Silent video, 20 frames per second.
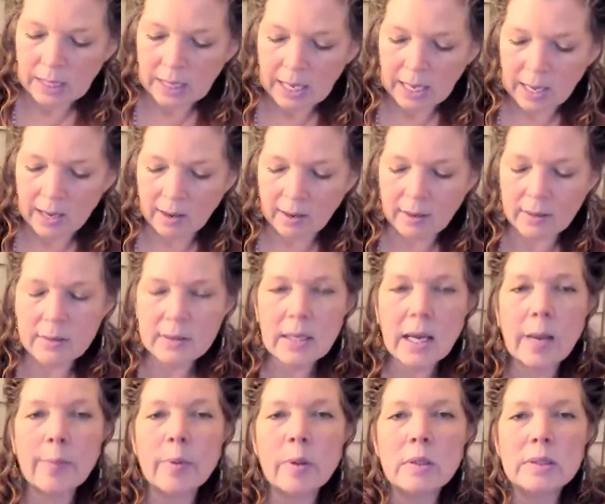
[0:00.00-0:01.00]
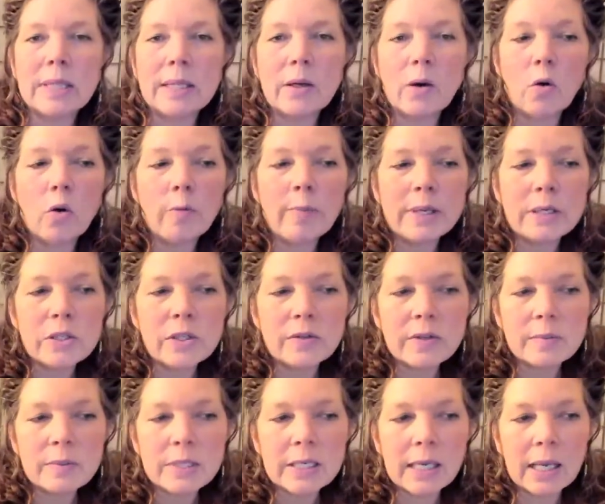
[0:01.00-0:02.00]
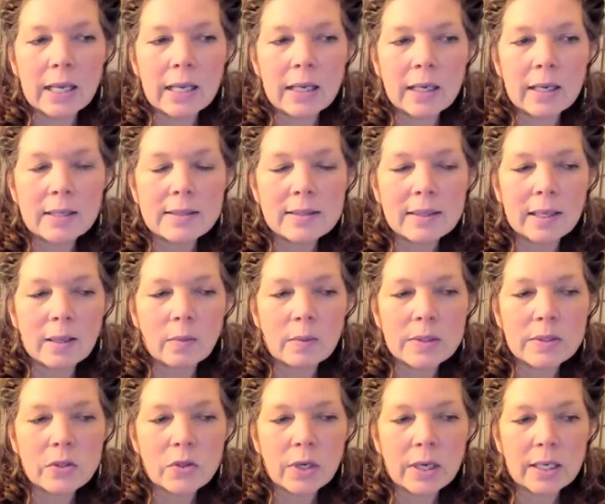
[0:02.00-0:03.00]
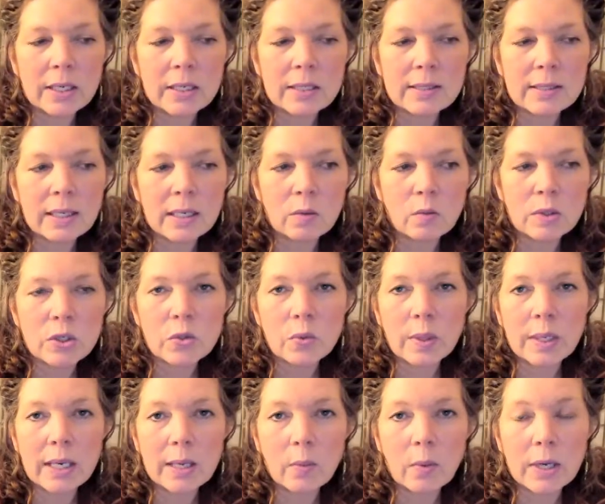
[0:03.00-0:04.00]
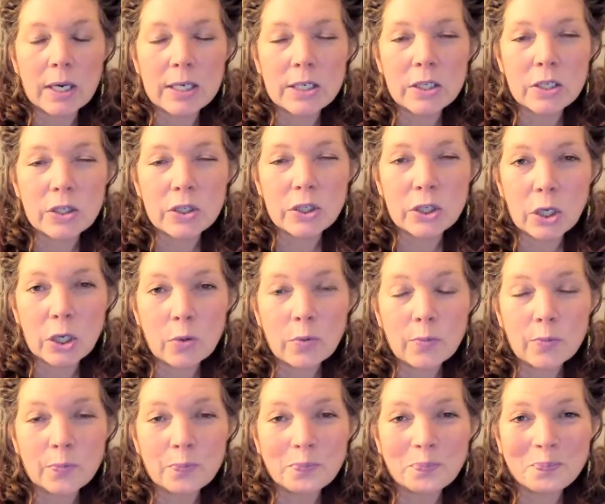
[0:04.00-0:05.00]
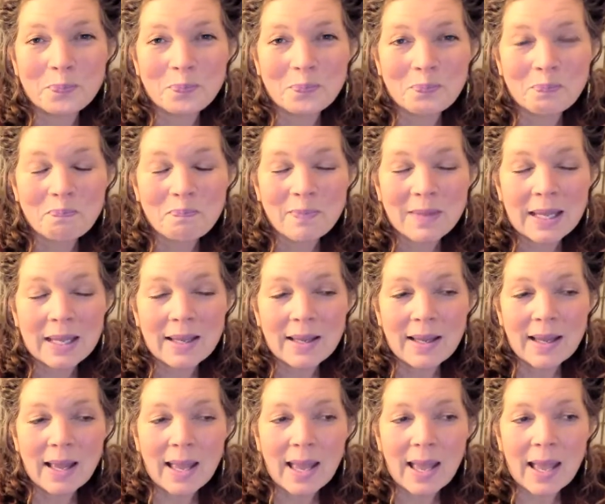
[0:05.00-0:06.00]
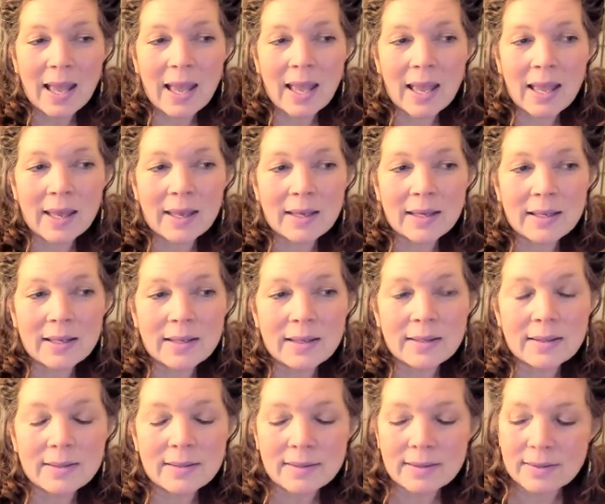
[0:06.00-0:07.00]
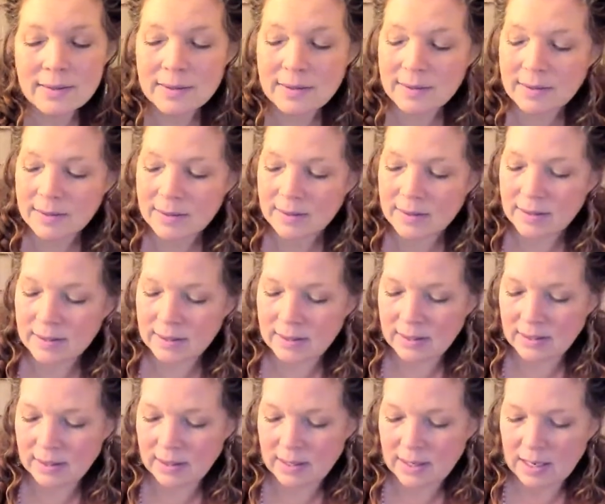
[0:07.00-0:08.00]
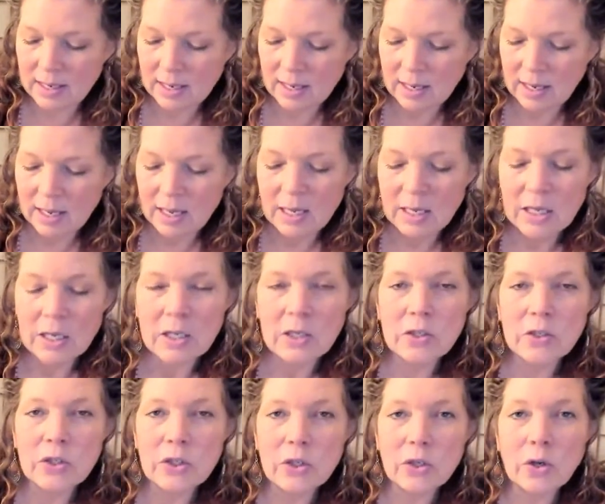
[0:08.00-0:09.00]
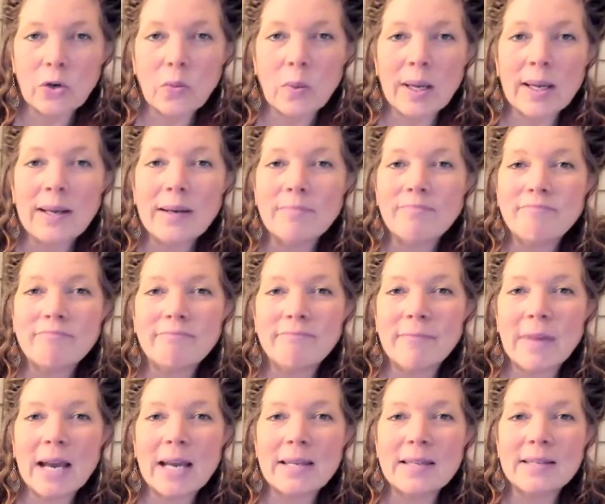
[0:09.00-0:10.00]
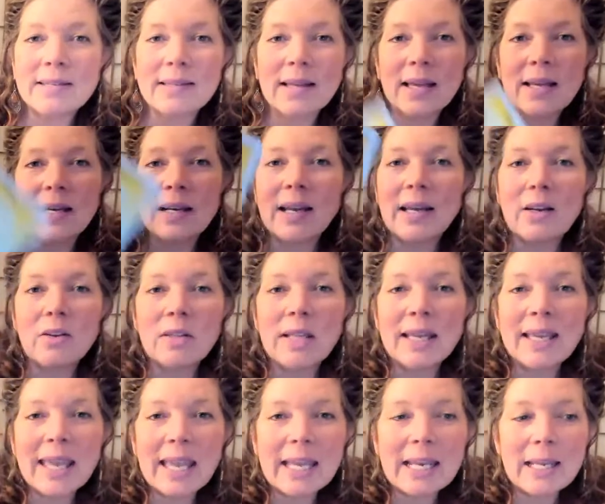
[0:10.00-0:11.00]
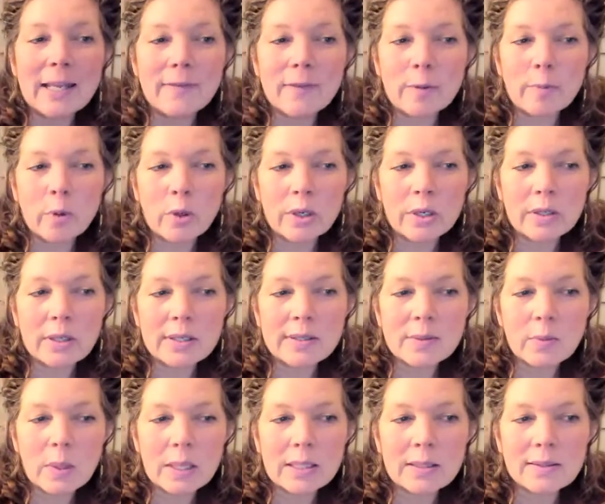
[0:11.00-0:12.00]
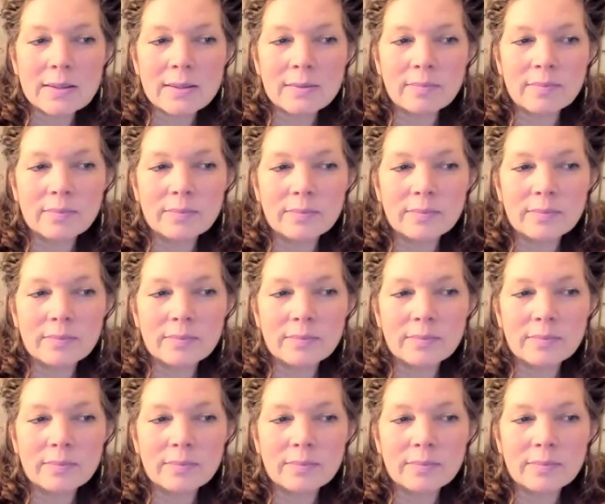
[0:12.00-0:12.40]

And I pulled out a whole bunch of them tonight as I was trying to decide which one I wanted to show. And do you know what? I decided I don't like any of the borderless ones.